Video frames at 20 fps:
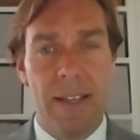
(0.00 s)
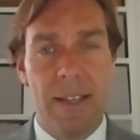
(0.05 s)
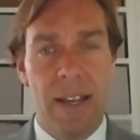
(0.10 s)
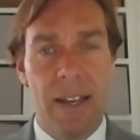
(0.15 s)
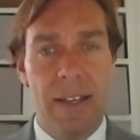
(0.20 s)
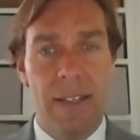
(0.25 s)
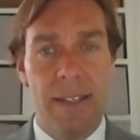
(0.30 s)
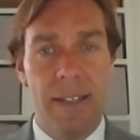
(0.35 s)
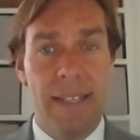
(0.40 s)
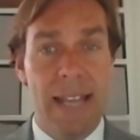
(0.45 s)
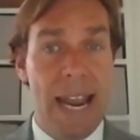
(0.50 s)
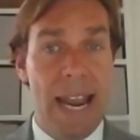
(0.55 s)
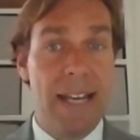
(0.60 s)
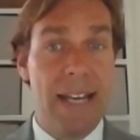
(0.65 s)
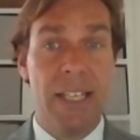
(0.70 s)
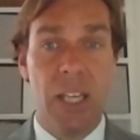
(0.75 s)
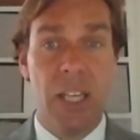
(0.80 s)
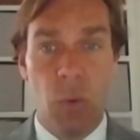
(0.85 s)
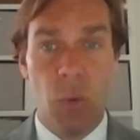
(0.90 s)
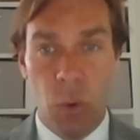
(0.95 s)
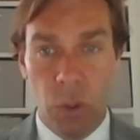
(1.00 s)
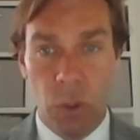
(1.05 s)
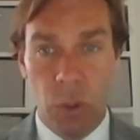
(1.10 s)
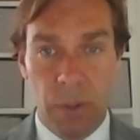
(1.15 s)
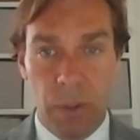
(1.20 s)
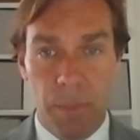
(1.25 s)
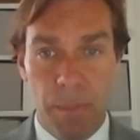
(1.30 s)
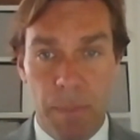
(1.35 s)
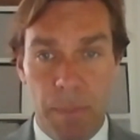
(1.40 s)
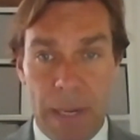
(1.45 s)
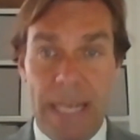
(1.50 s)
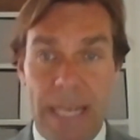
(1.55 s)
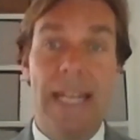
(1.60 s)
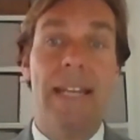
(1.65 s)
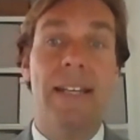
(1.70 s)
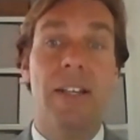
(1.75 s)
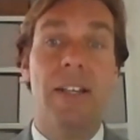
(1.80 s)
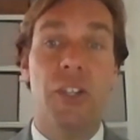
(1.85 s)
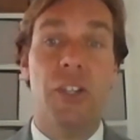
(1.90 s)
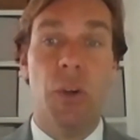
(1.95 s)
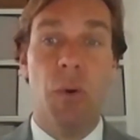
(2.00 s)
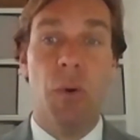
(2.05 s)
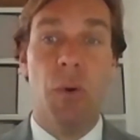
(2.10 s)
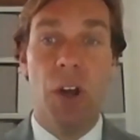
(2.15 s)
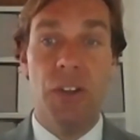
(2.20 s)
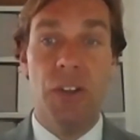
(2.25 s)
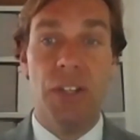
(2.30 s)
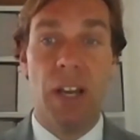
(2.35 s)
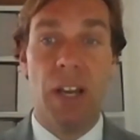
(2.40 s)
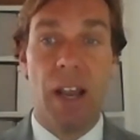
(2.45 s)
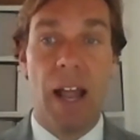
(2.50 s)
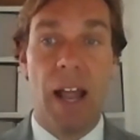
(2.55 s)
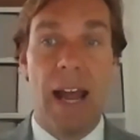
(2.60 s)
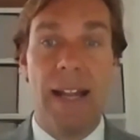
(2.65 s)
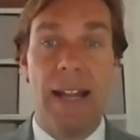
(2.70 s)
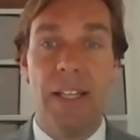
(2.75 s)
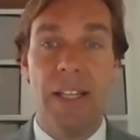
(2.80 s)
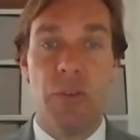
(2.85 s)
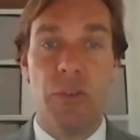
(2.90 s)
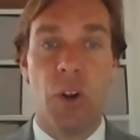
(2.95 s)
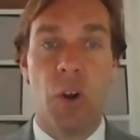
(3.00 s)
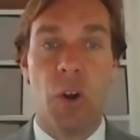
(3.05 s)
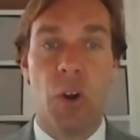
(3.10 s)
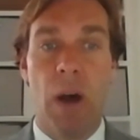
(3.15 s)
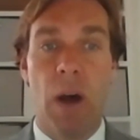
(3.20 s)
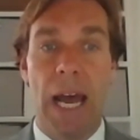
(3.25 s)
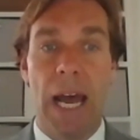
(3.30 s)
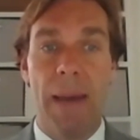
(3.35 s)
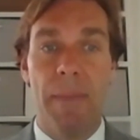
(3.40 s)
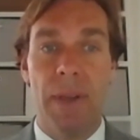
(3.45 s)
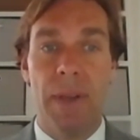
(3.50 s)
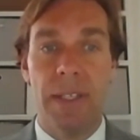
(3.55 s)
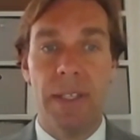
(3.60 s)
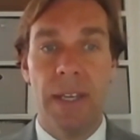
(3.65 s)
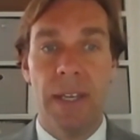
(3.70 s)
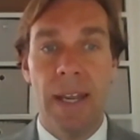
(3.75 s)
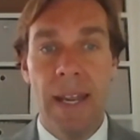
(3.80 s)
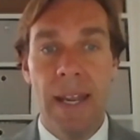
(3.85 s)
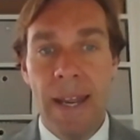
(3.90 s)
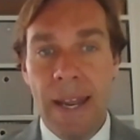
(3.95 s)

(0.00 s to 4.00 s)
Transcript: and data will be needed to underline this requirement.